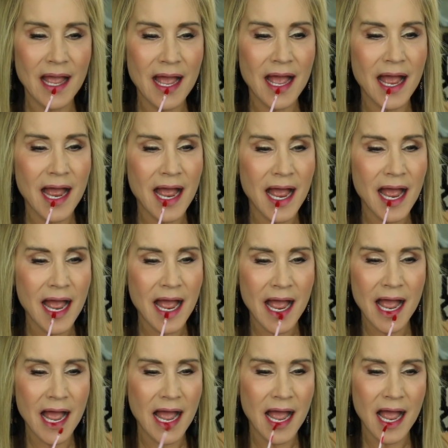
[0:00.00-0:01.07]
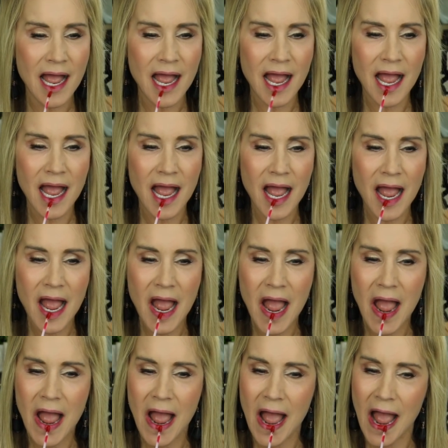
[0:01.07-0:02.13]

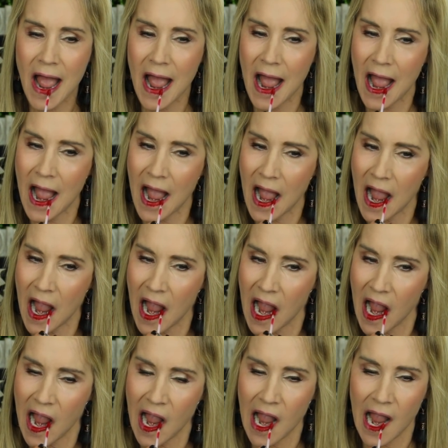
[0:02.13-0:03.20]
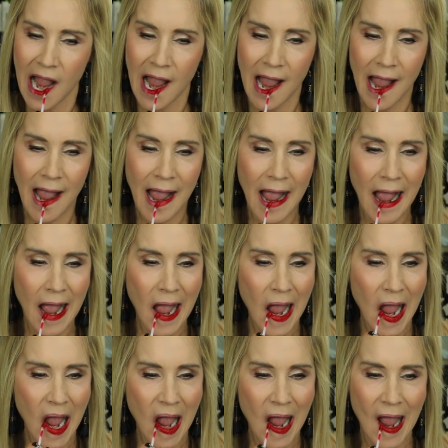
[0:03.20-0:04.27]

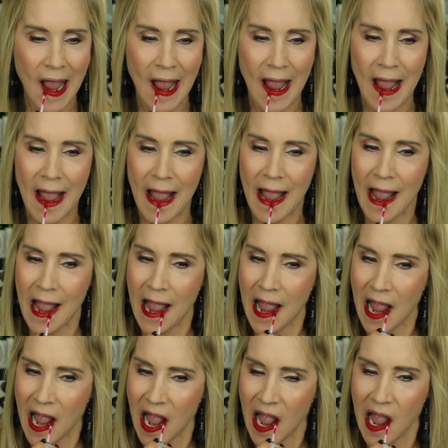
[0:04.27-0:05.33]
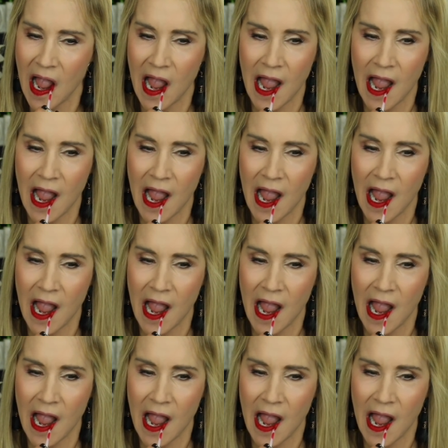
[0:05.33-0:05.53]
(no one is talking)